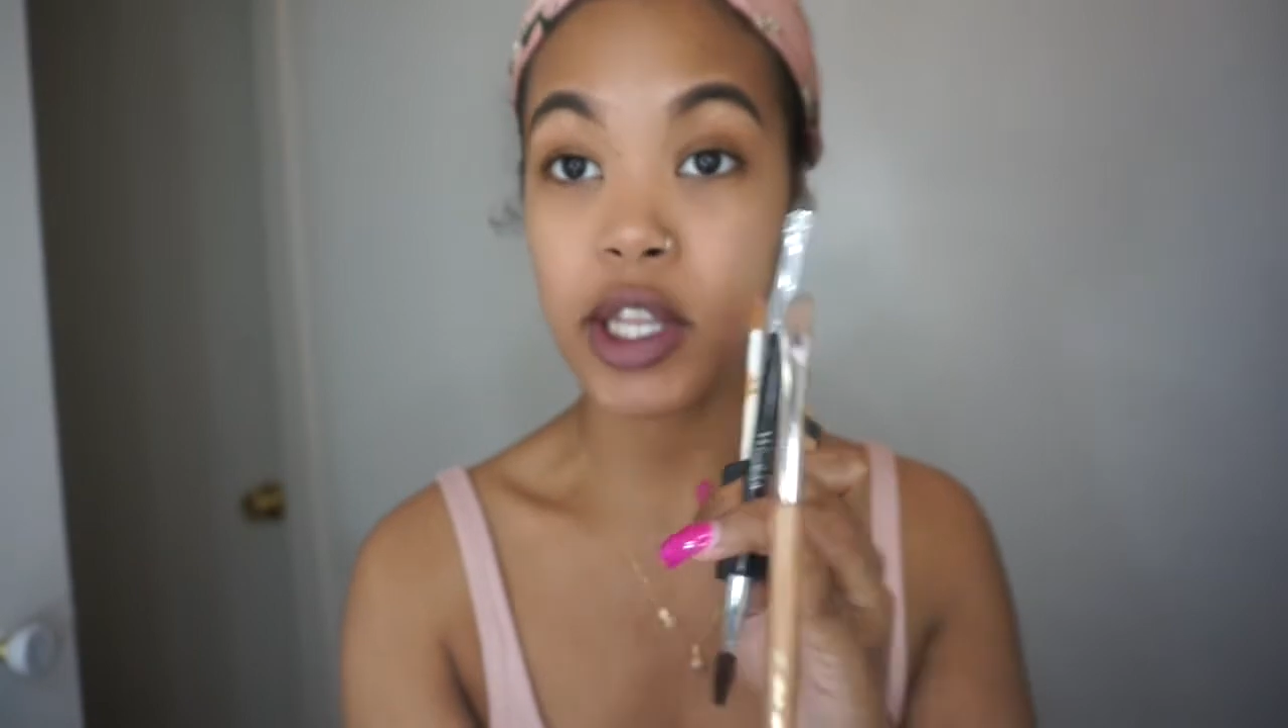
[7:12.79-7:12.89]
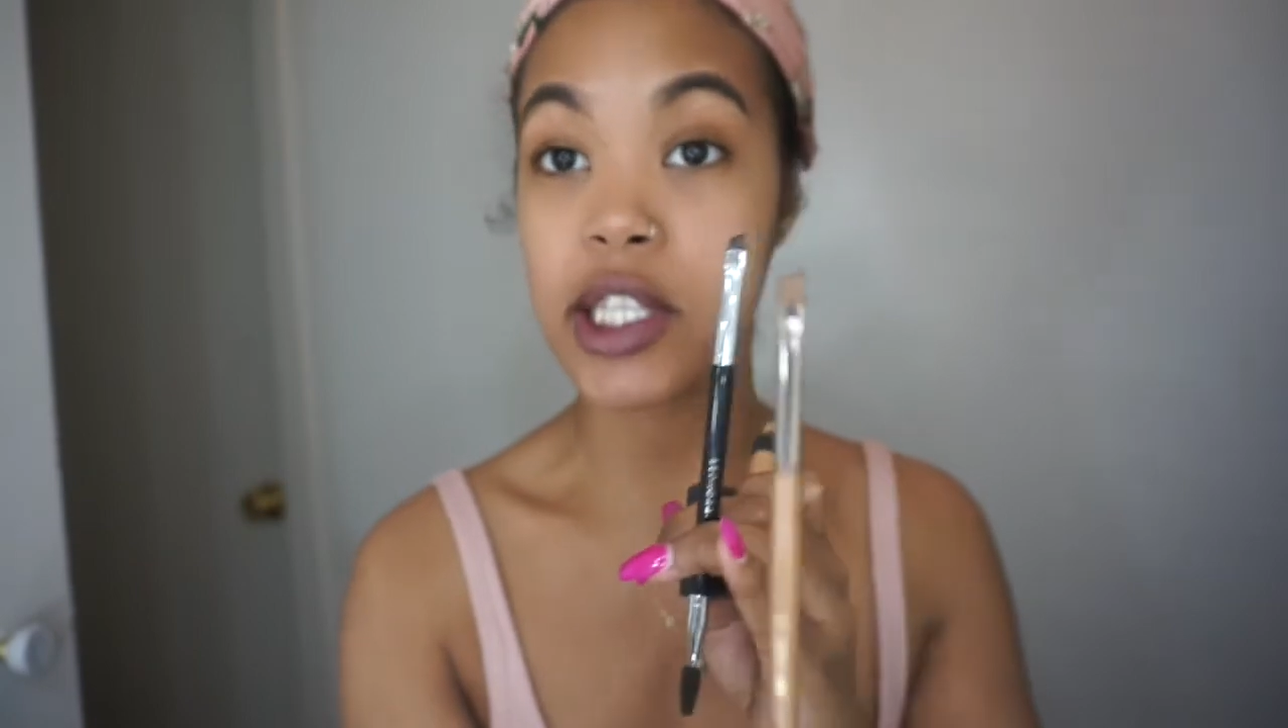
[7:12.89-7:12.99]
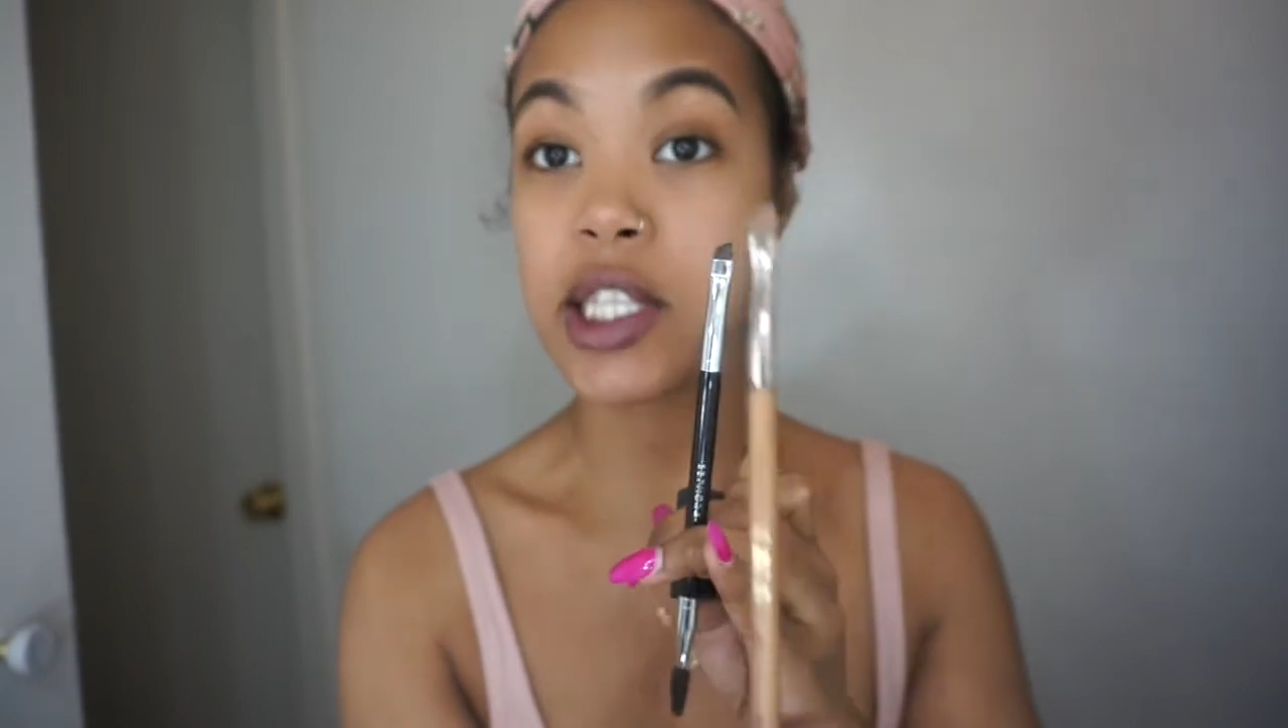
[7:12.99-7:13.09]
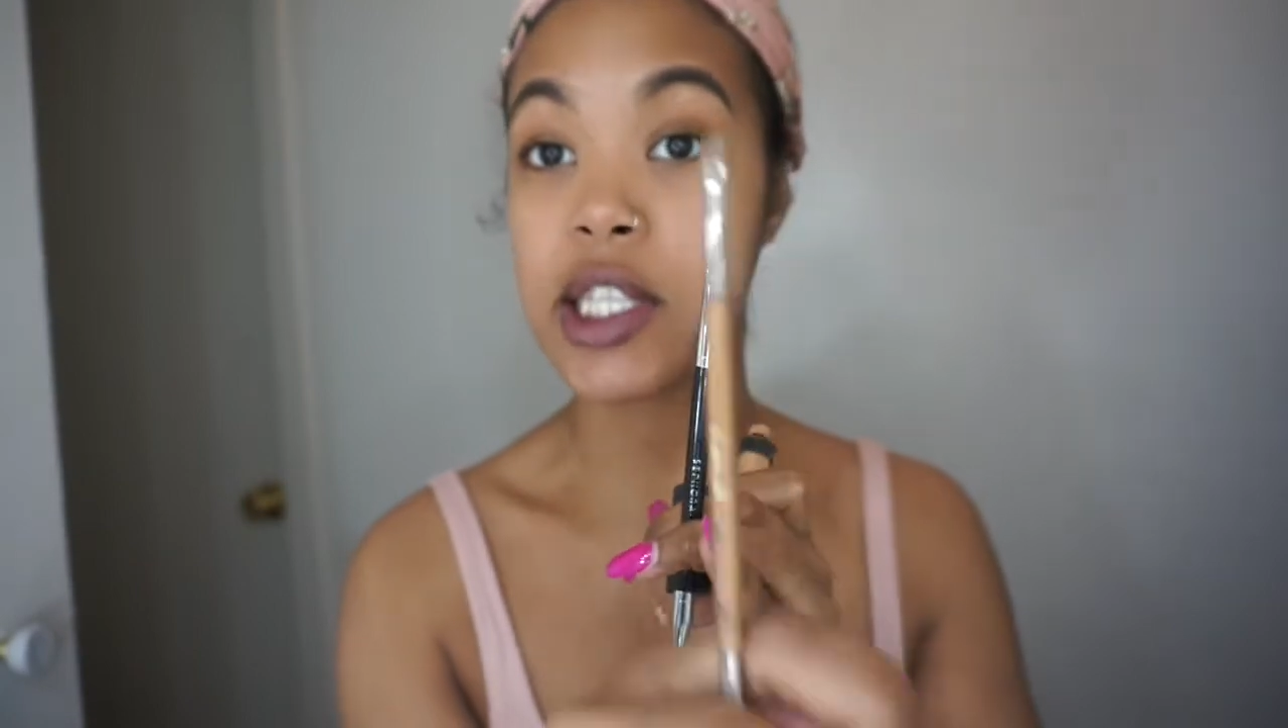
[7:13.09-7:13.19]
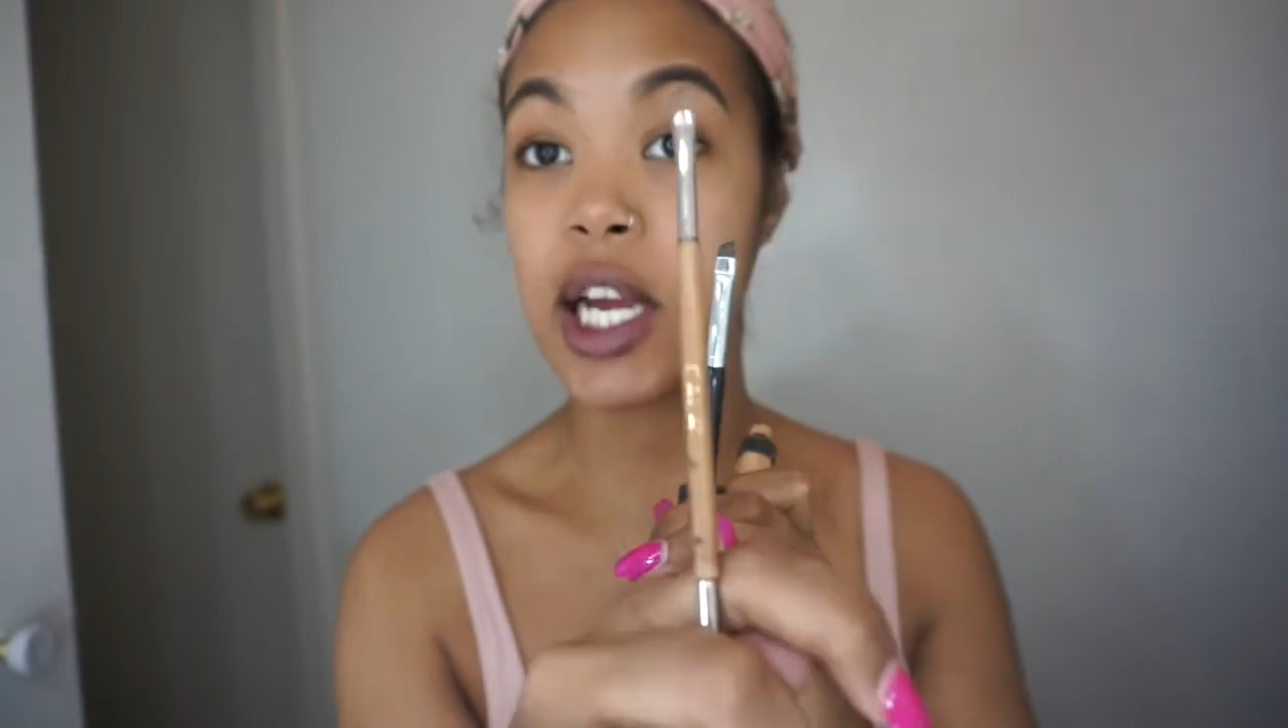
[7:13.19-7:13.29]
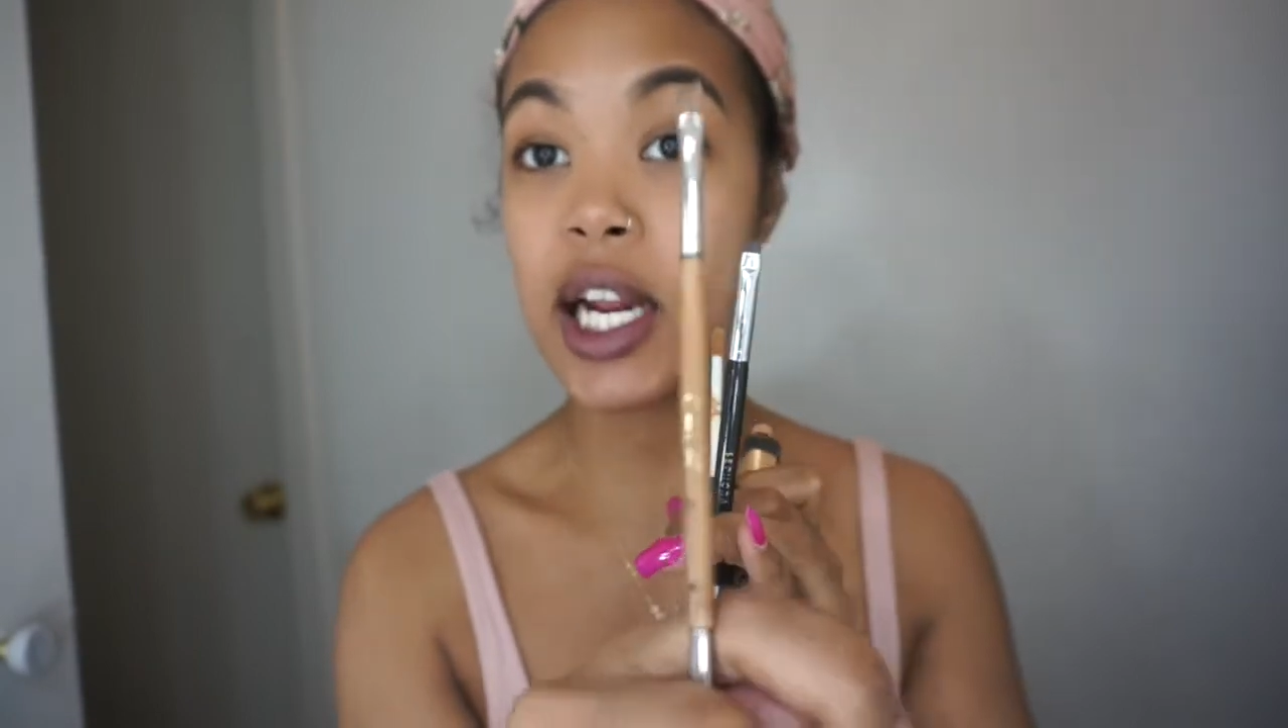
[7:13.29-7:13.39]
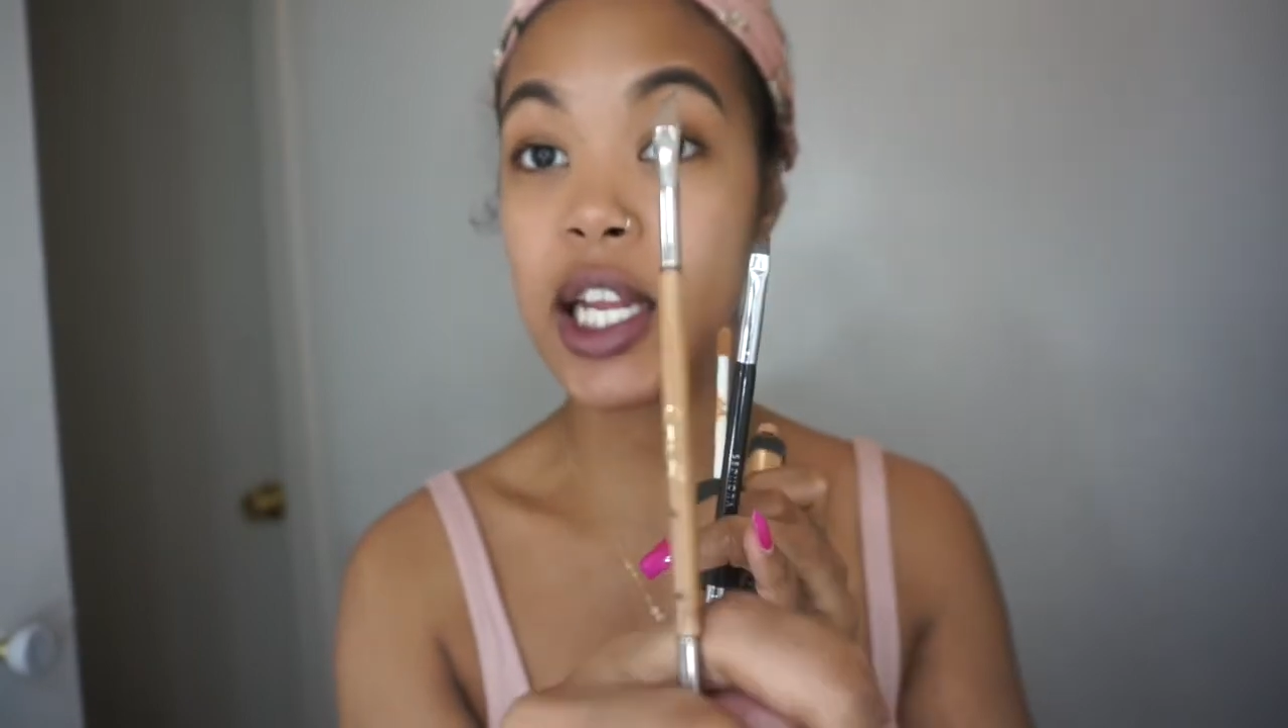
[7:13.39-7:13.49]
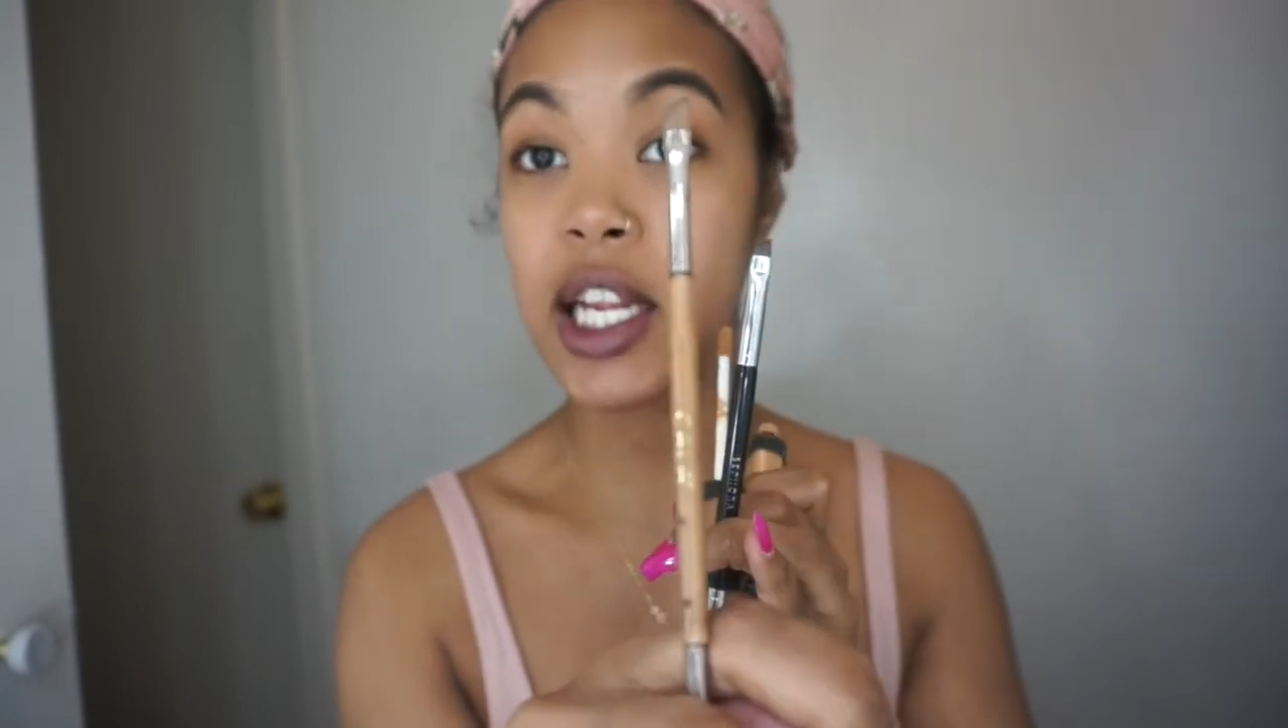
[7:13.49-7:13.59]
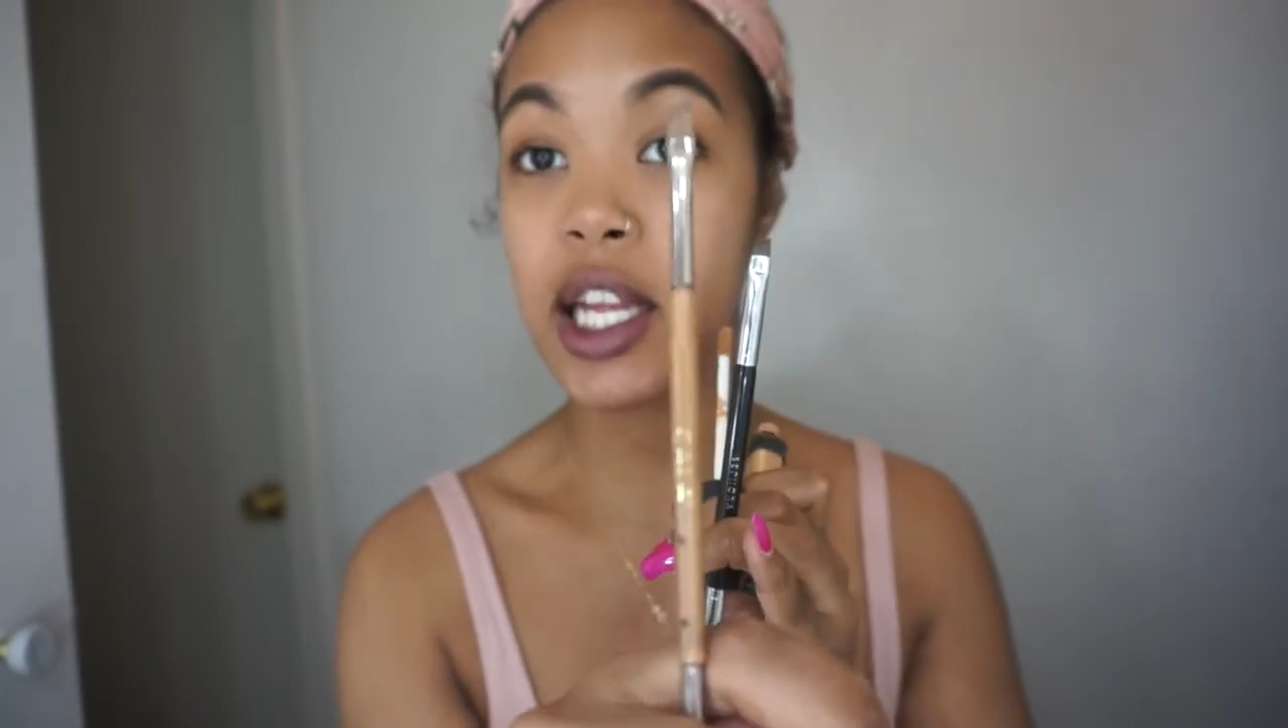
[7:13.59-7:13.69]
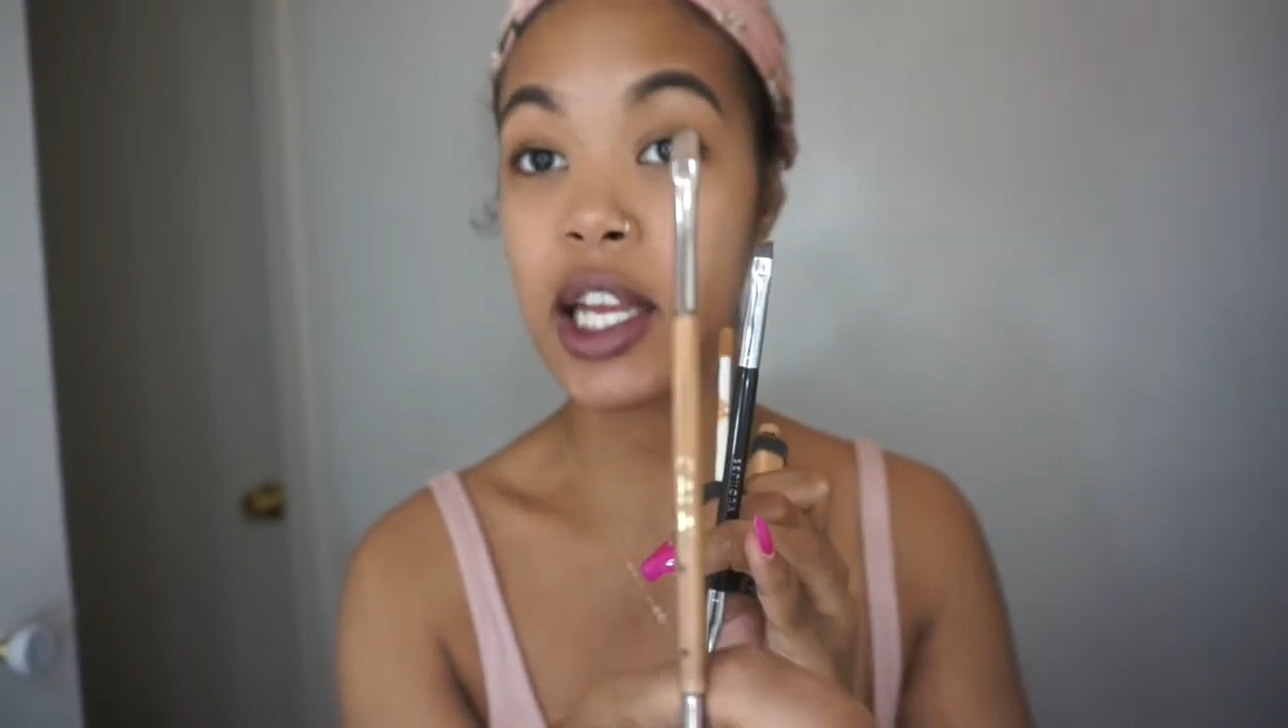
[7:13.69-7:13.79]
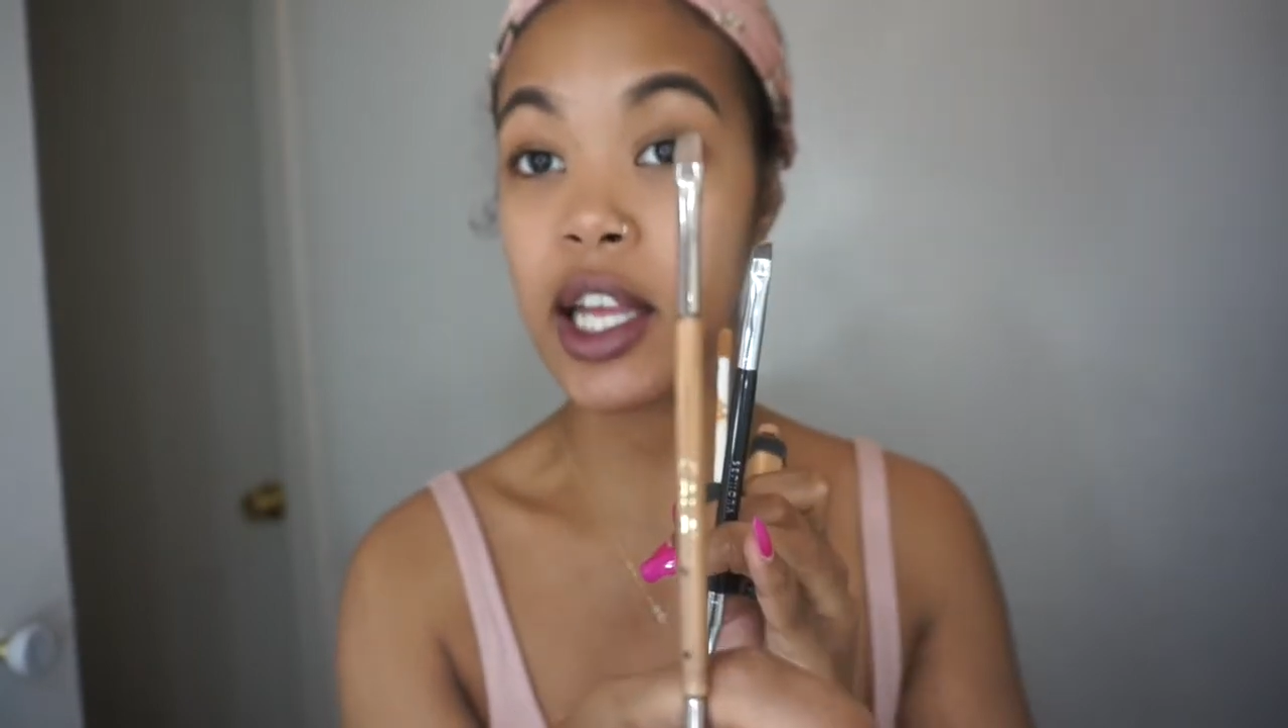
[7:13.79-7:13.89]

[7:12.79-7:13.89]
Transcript: This is the cleaning